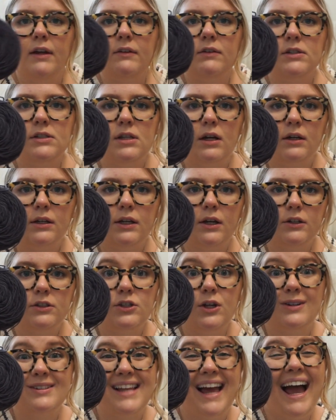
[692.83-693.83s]
sock yarn. So
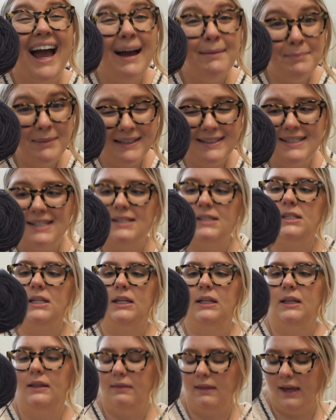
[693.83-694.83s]
I was happy to see
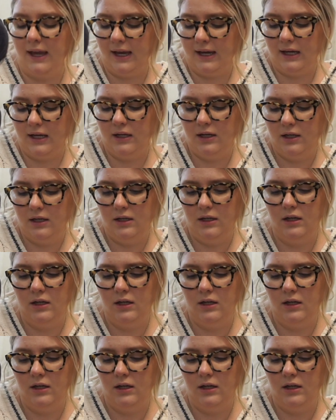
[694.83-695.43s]
that they had